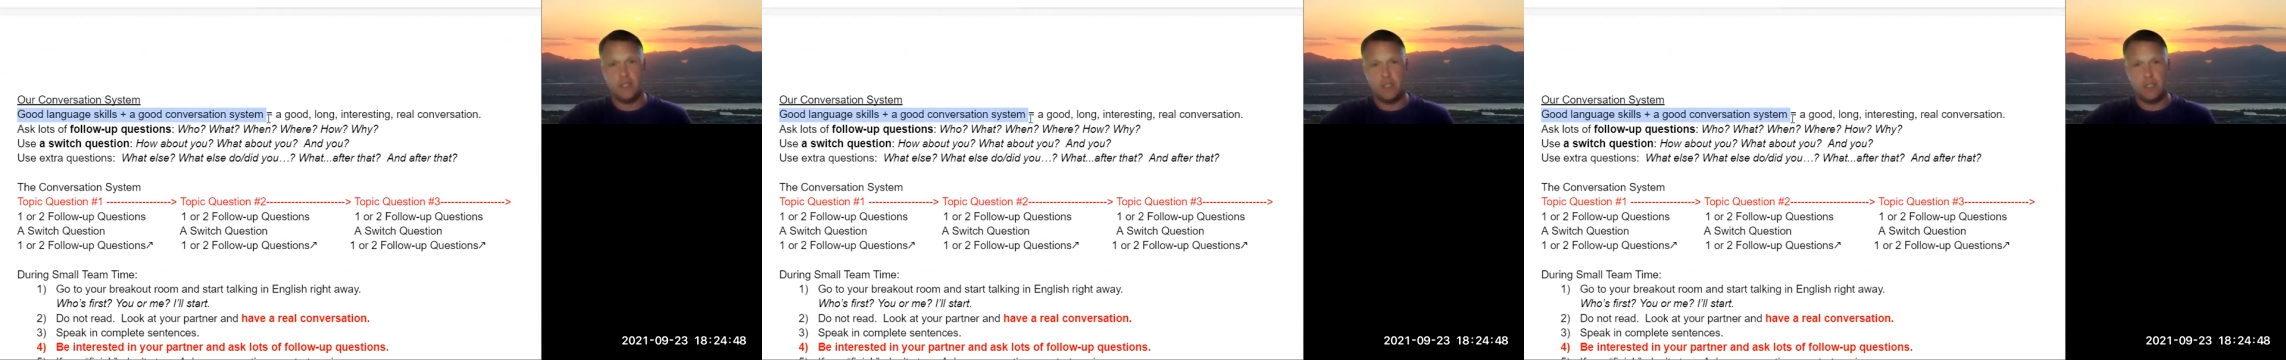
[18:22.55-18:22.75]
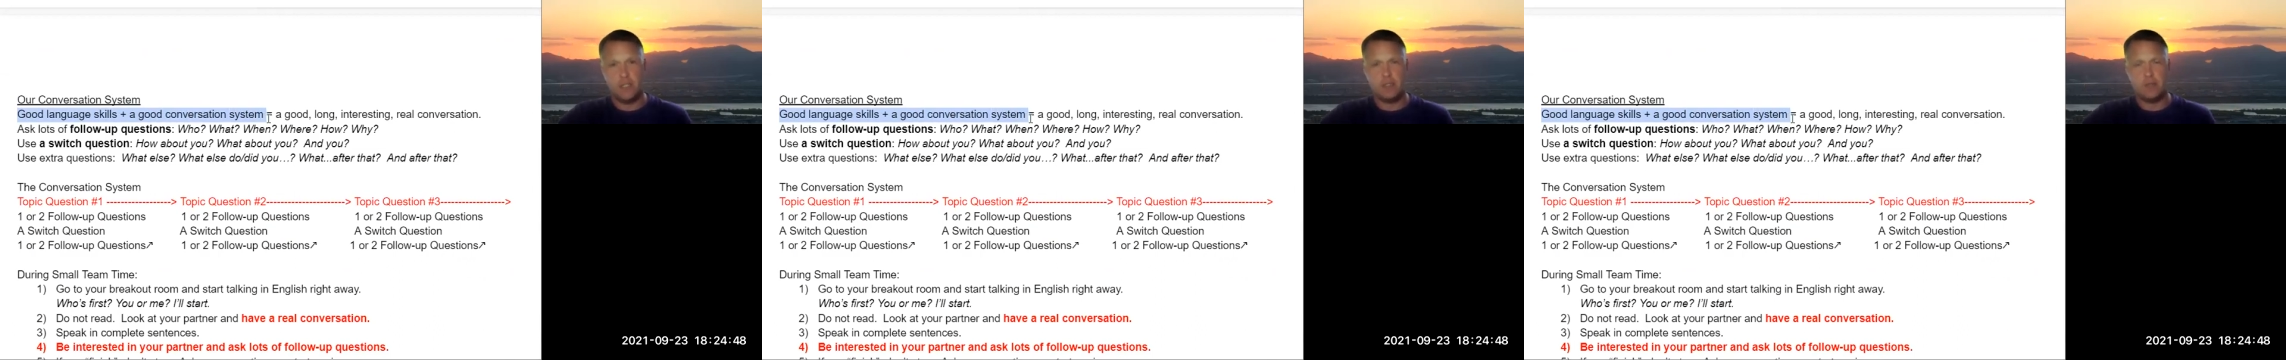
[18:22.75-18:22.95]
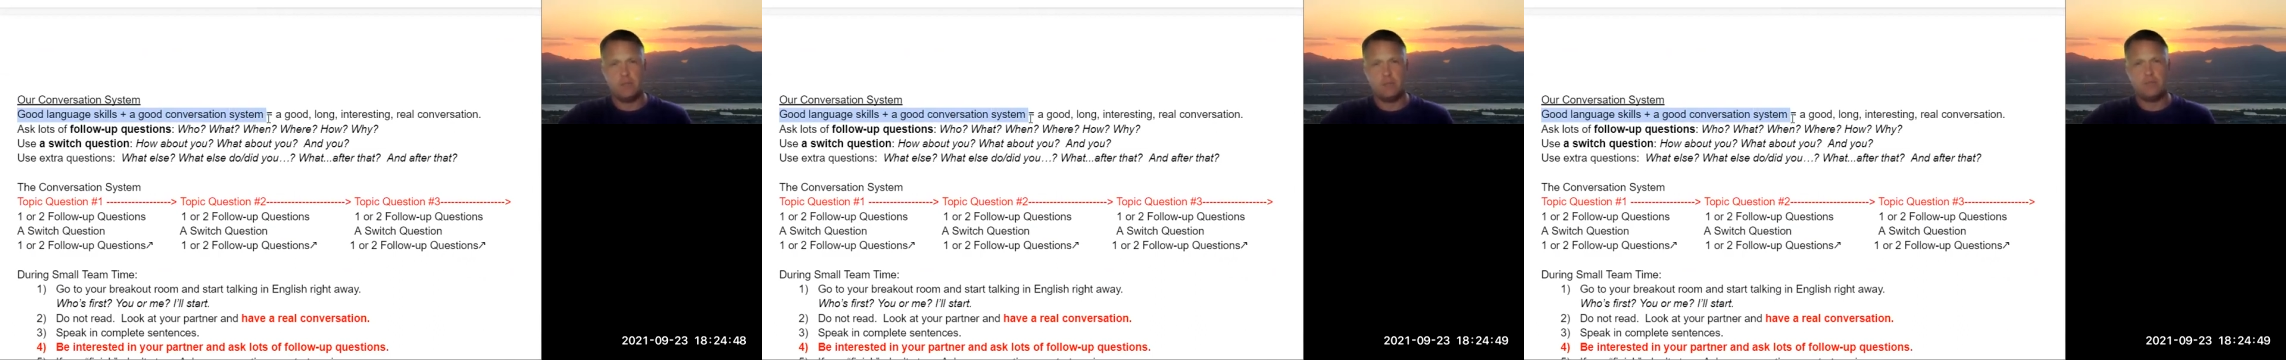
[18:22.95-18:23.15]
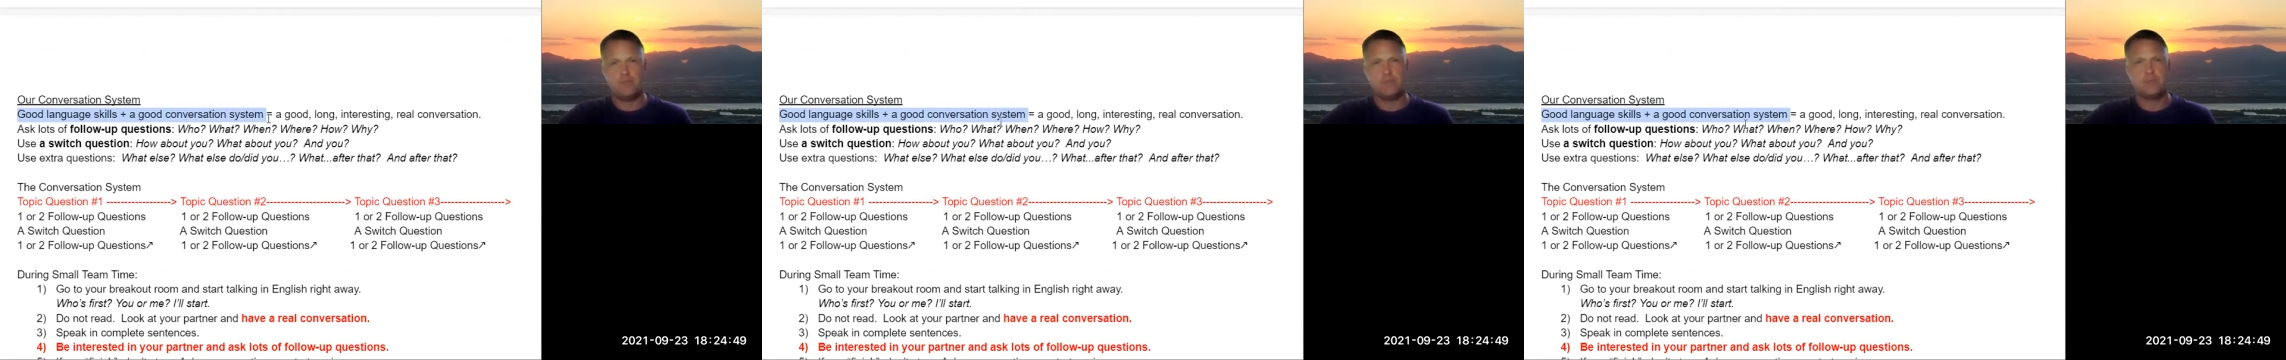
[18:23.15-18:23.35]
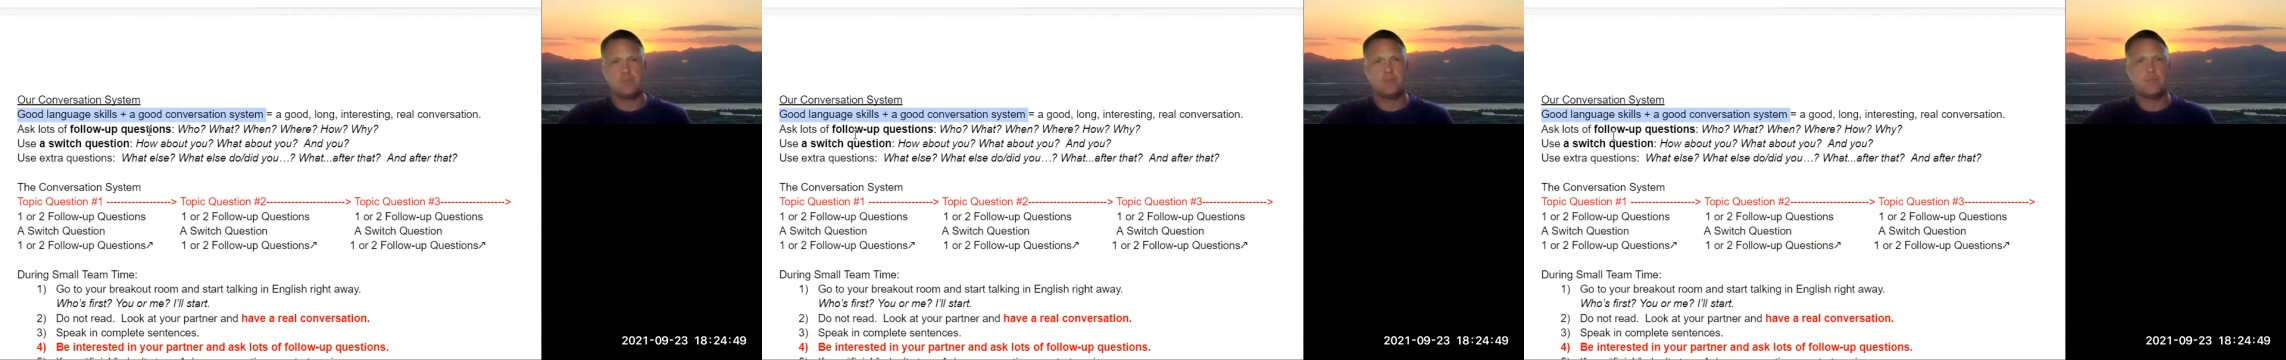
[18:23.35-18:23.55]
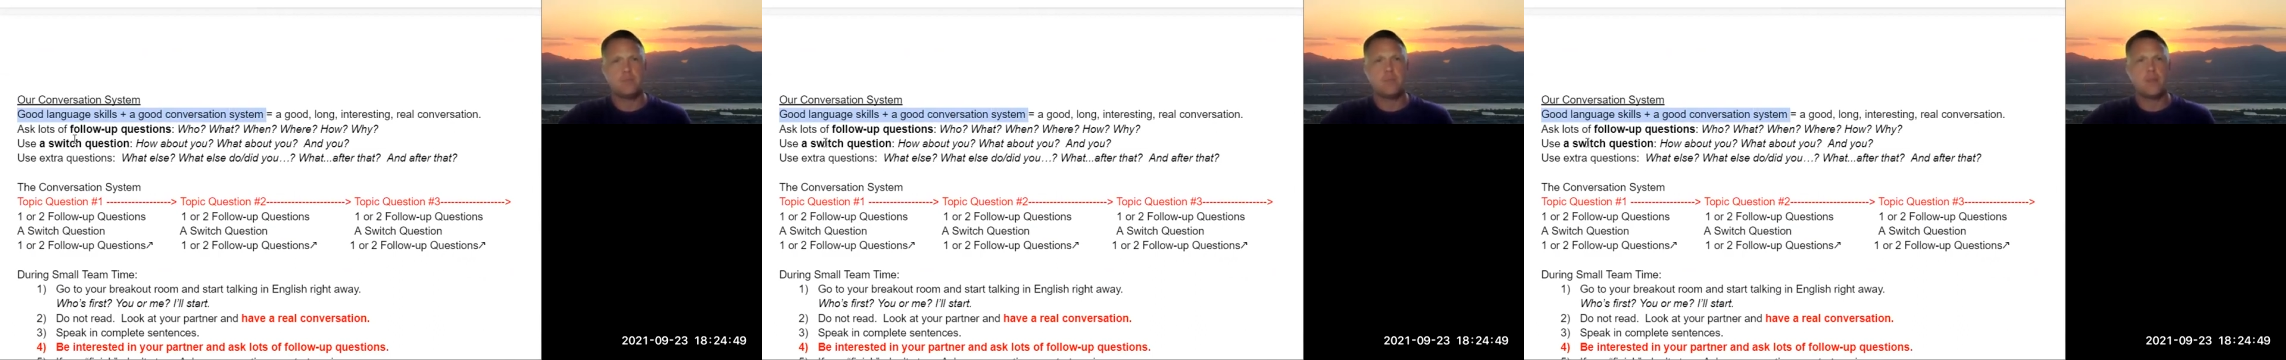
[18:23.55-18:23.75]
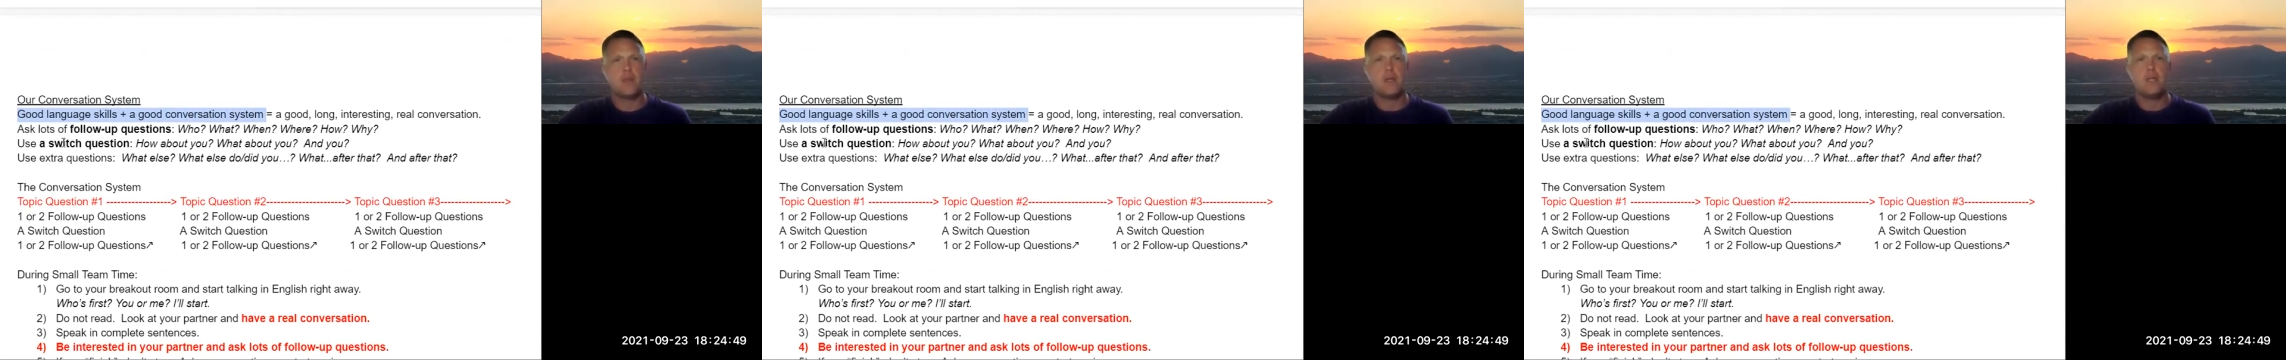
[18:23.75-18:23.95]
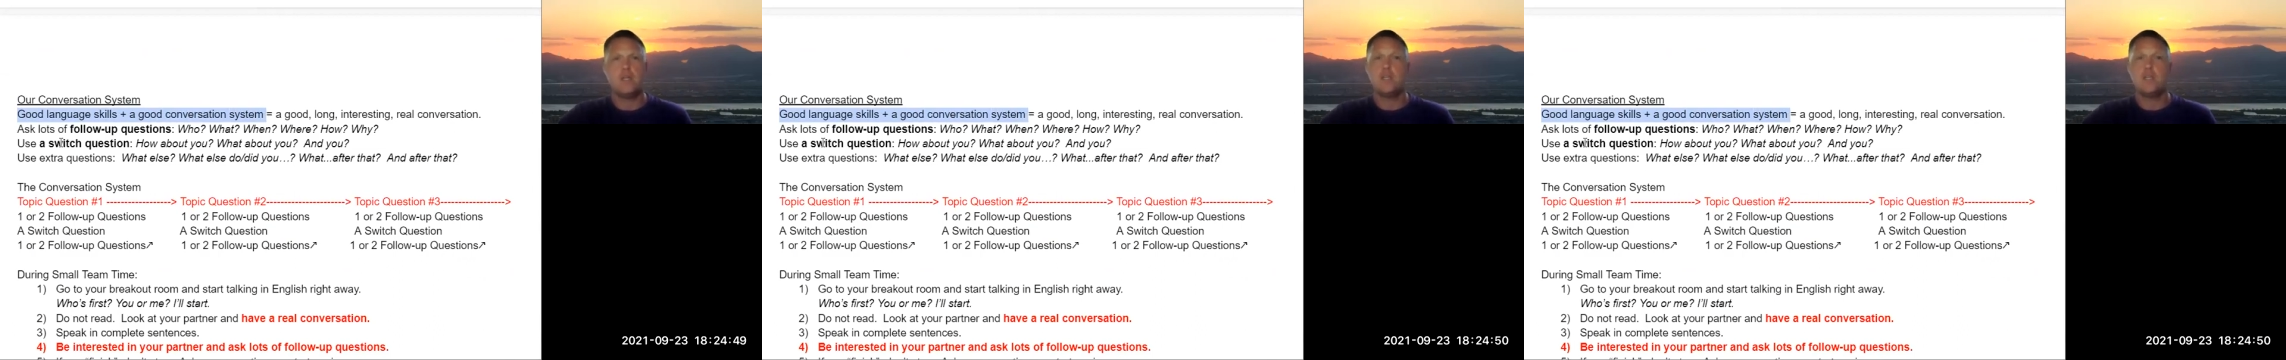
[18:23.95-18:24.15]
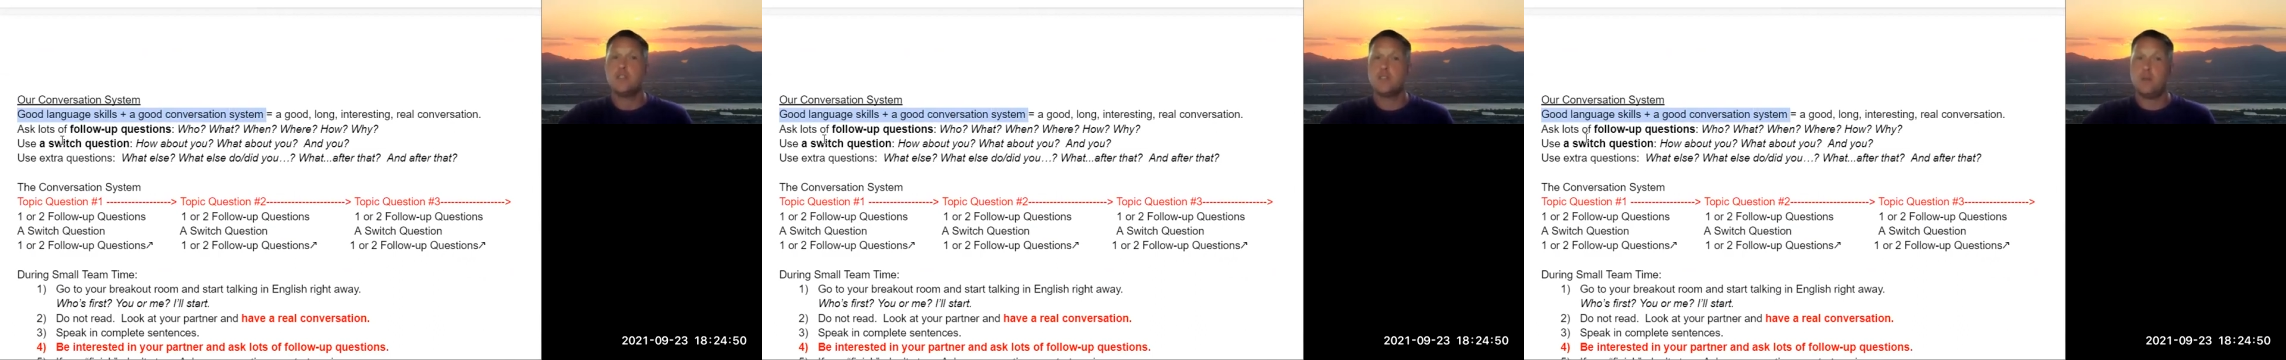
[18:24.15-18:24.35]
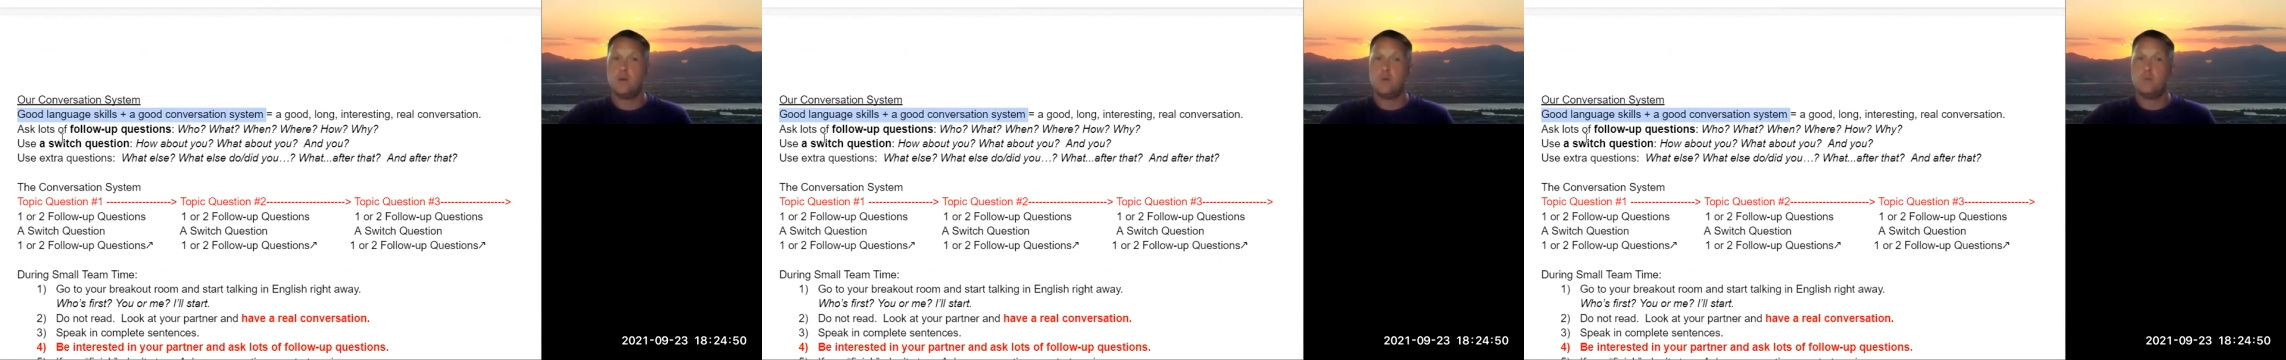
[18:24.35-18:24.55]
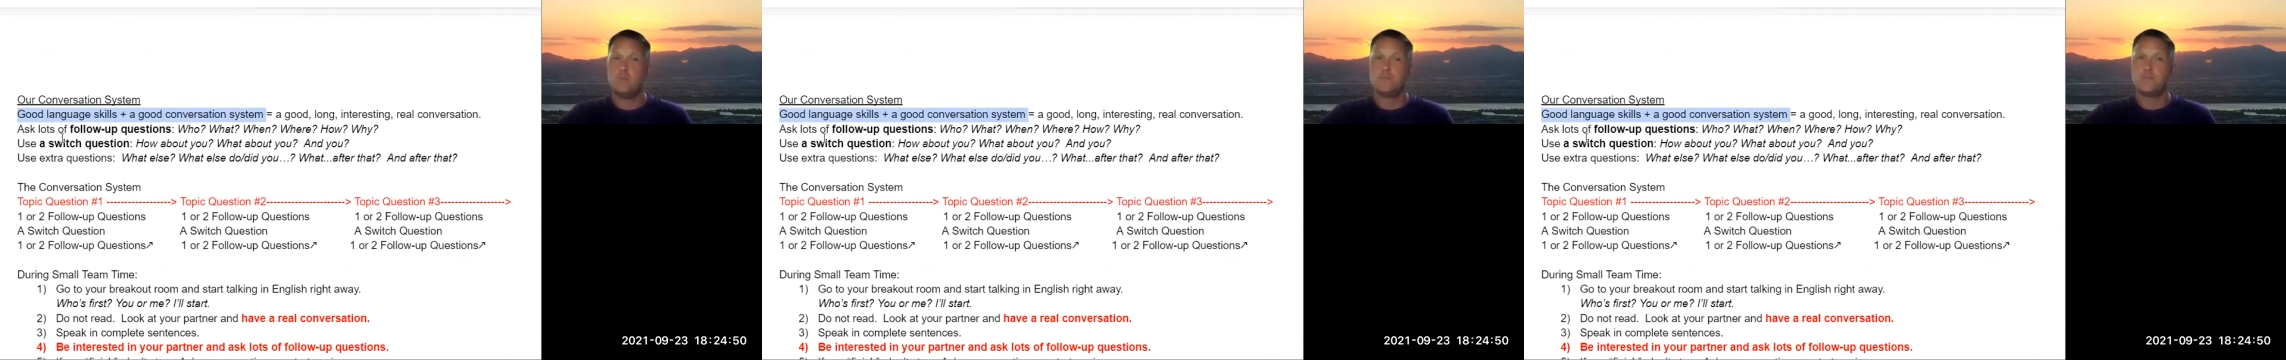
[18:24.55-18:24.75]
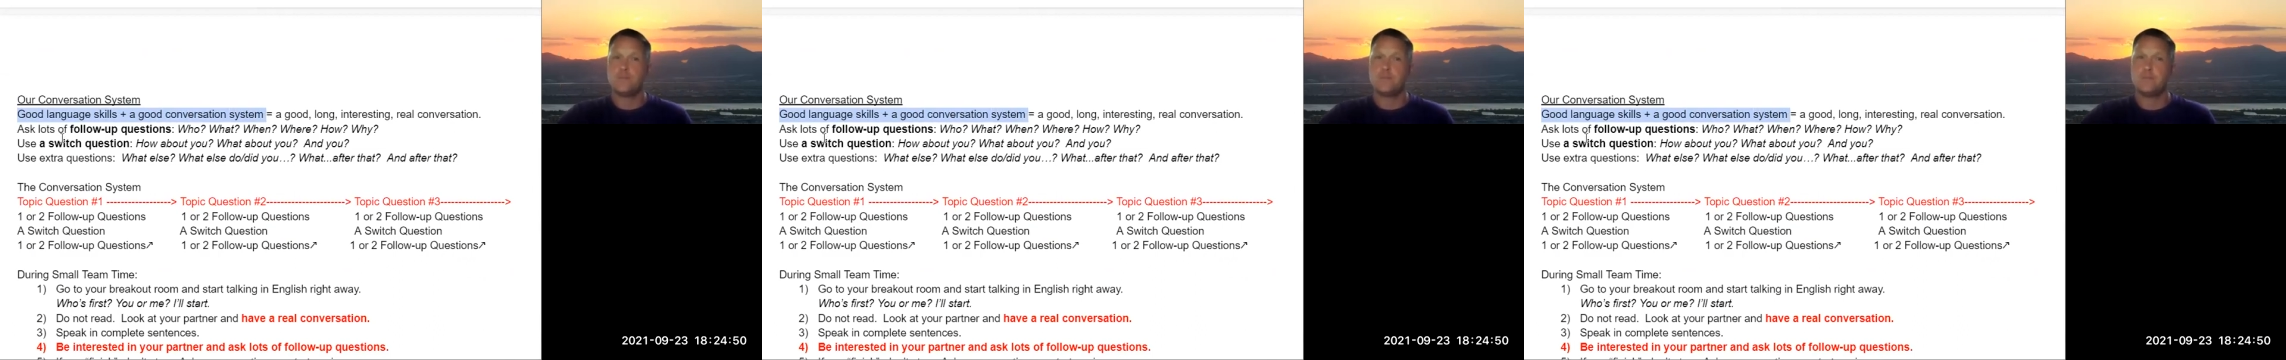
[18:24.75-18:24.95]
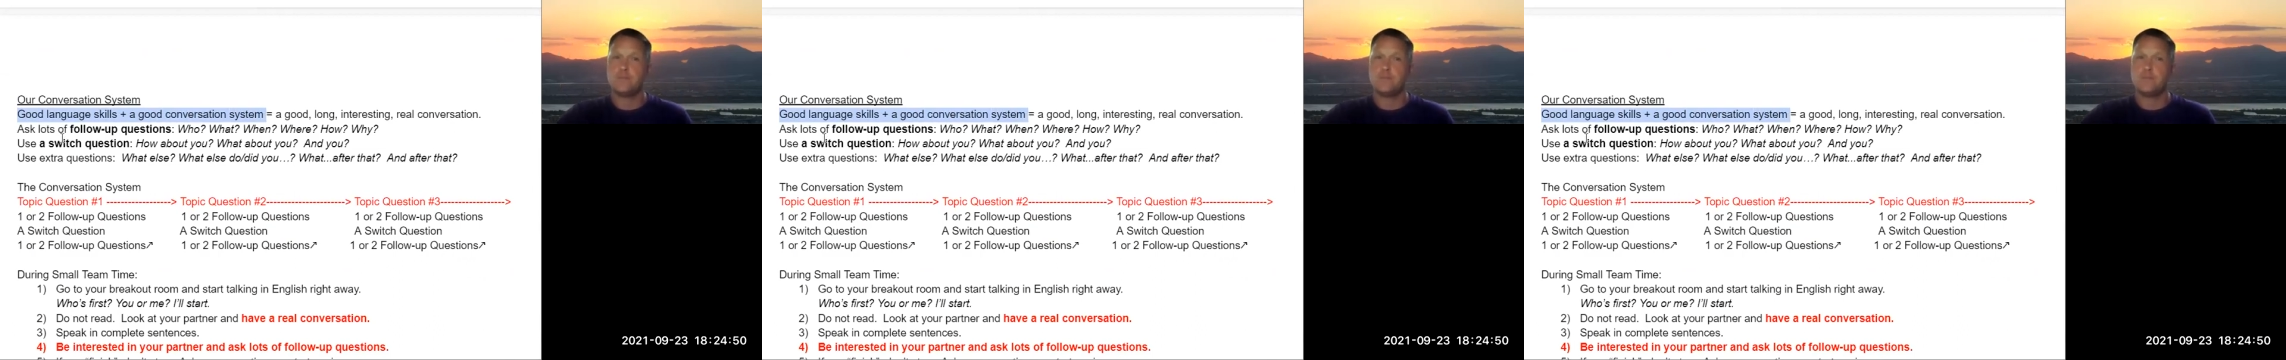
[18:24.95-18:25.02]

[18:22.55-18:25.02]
system. So